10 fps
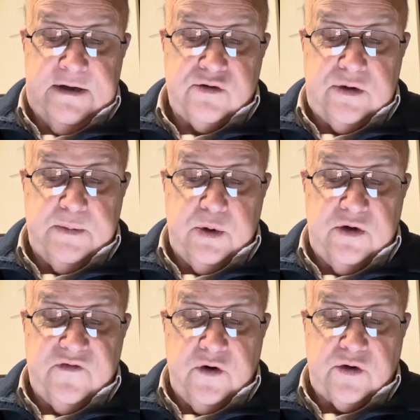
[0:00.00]
scripture
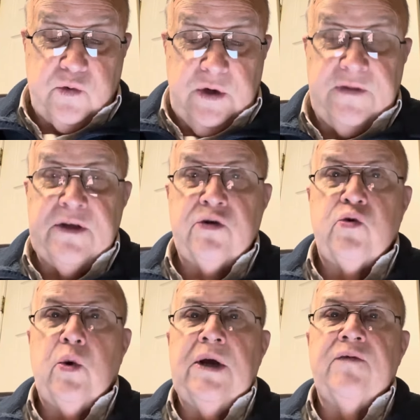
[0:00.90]
is 1 Corinthians
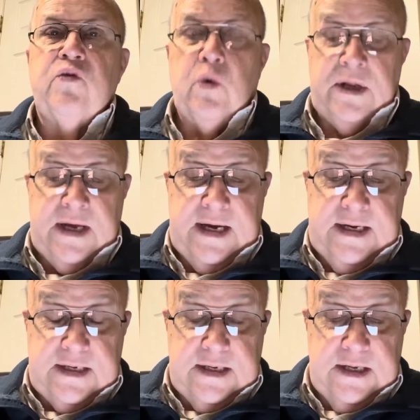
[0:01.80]

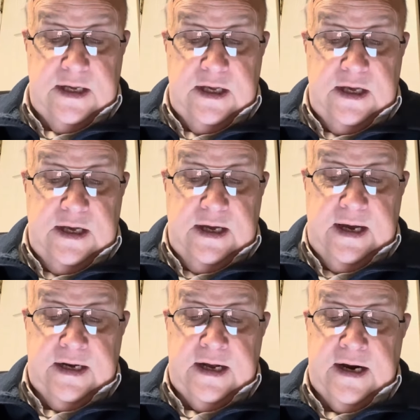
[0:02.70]
12:28,
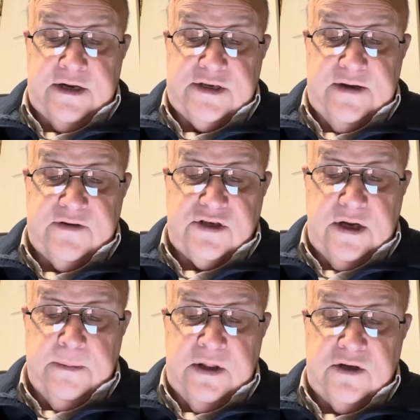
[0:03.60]
and God has set
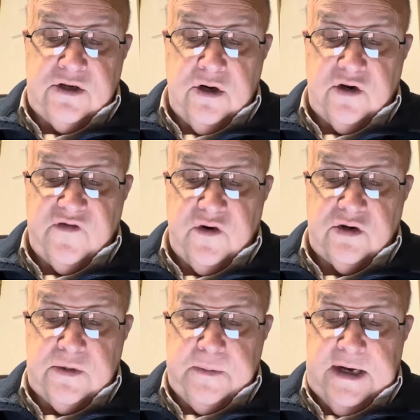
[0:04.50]
some in the church,
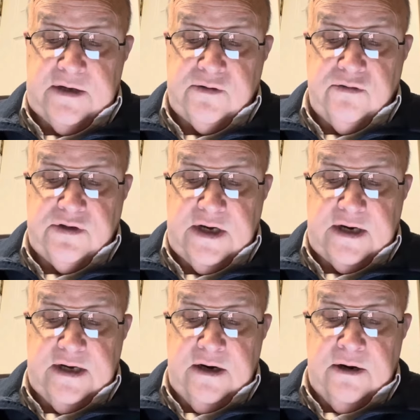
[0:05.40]
first apostles,
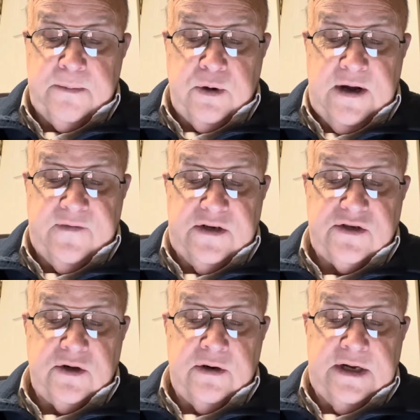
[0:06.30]
secondarily prophets,
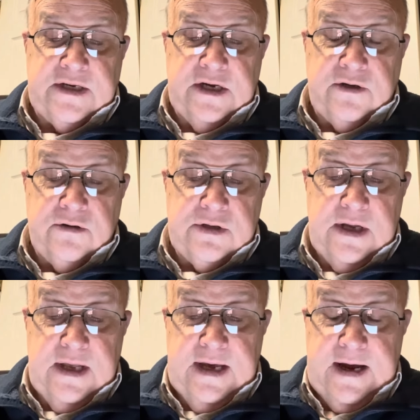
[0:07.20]
thirdly teachers,
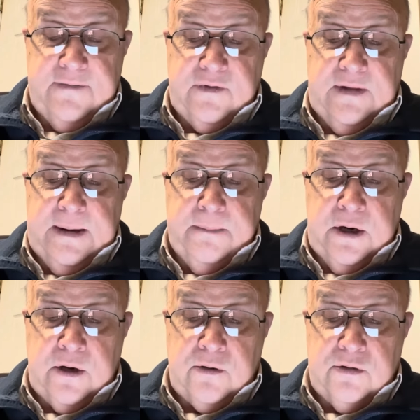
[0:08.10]
after that
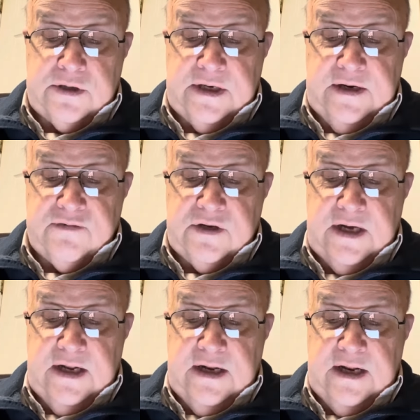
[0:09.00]
miracles and gifts of
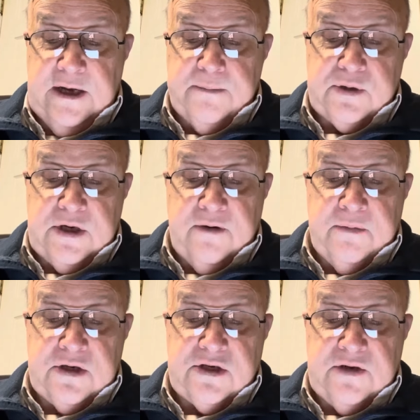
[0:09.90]
healing, helps,
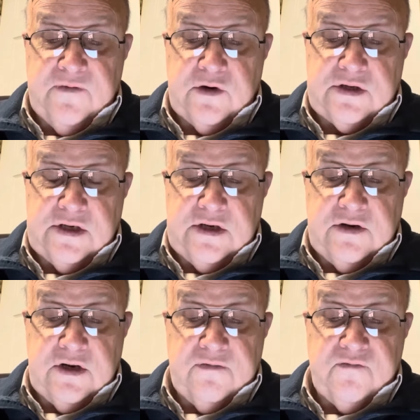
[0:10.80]
governments, diversities
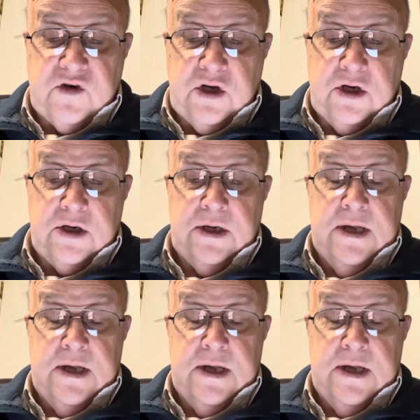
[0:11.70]
of tongue.